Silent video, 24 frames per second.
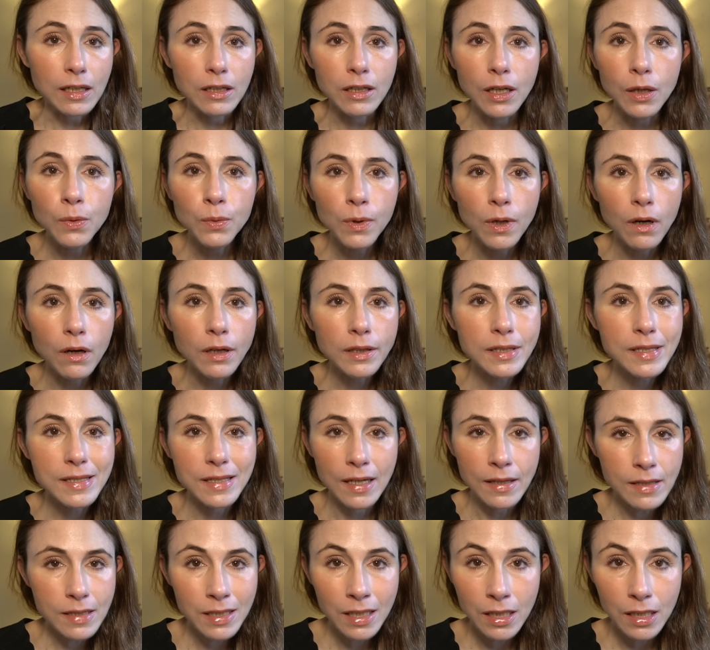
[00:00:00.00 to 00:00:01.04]
You know, we're all
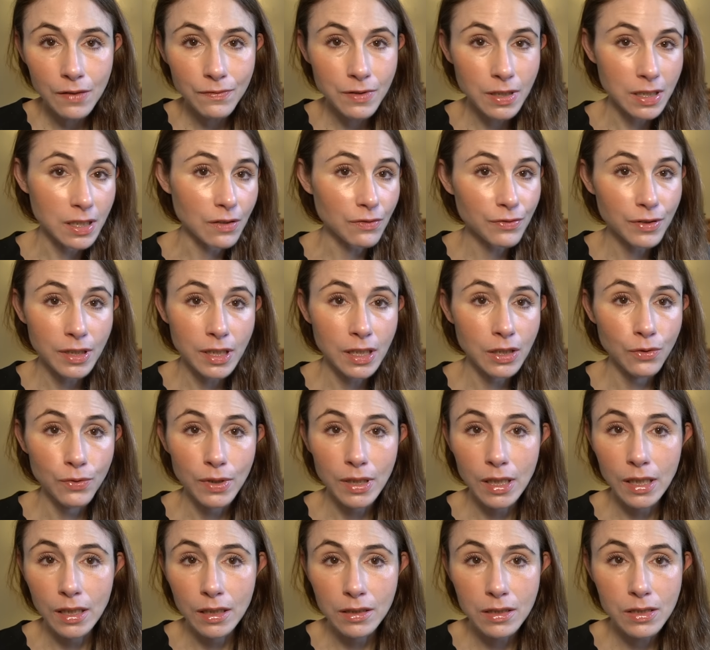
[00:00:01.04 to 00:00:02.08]
sensitive to different
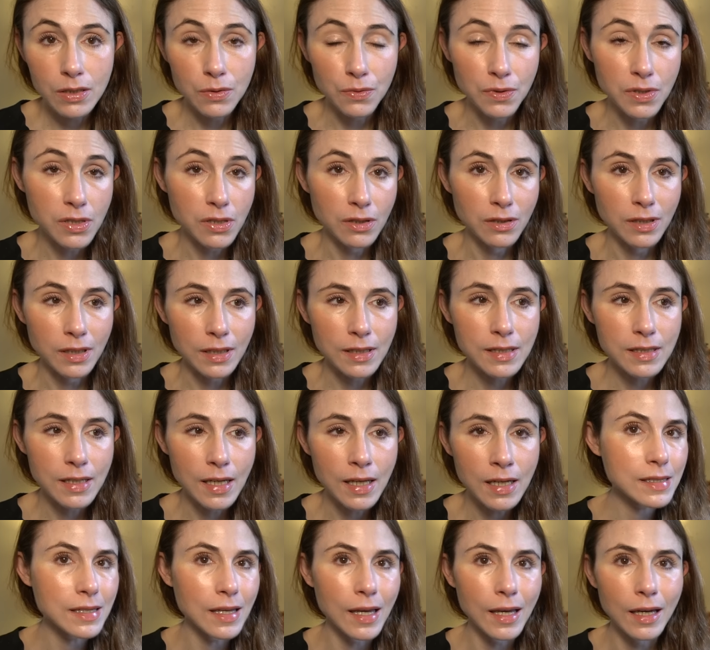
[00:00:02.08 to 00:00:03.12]
ingredients to a certain
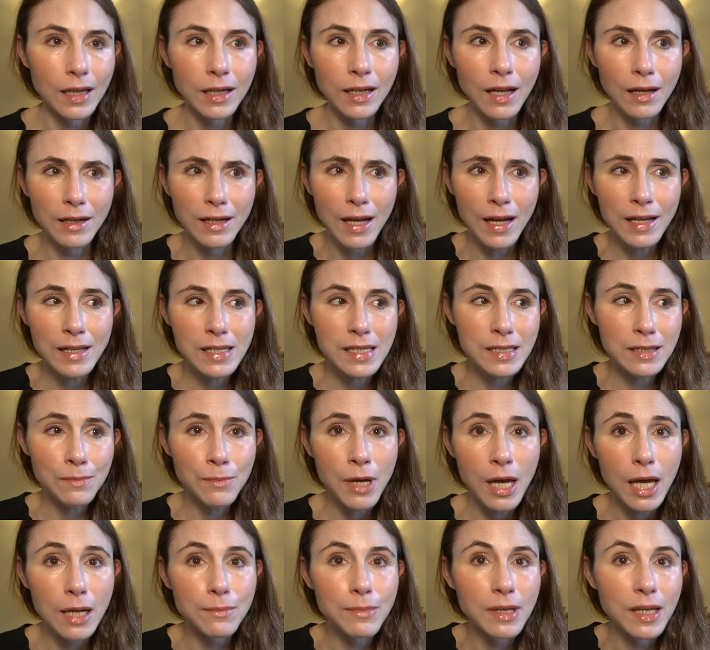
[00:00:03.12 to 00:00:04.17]
extent, and
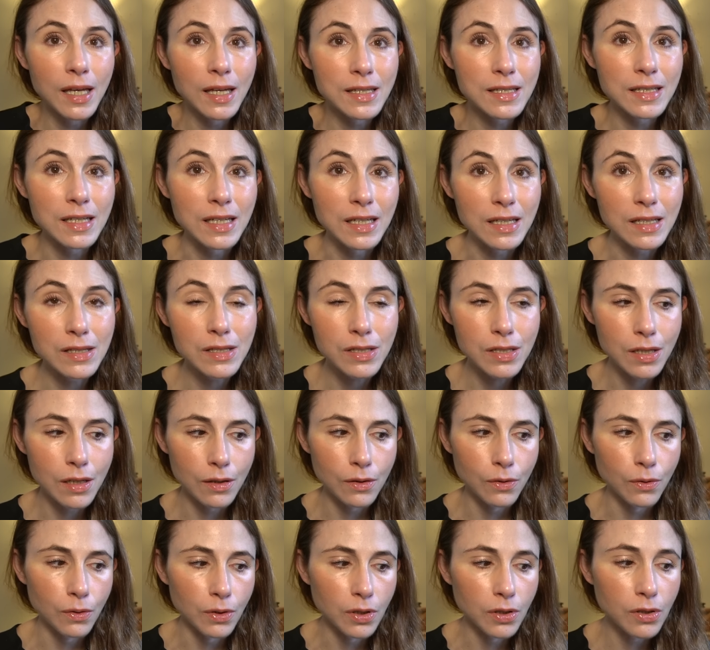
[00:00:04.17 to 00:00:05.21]
niacinamide, because it is
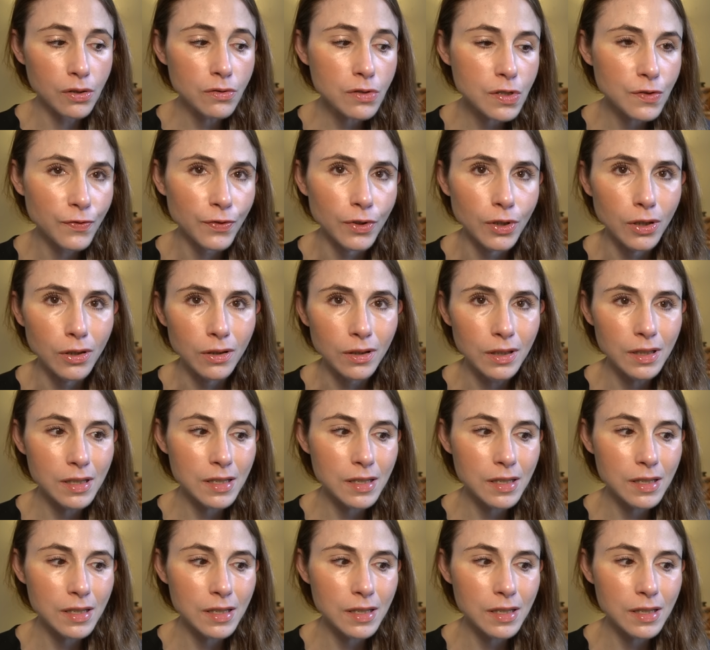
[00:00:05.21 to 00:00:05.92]
so useful,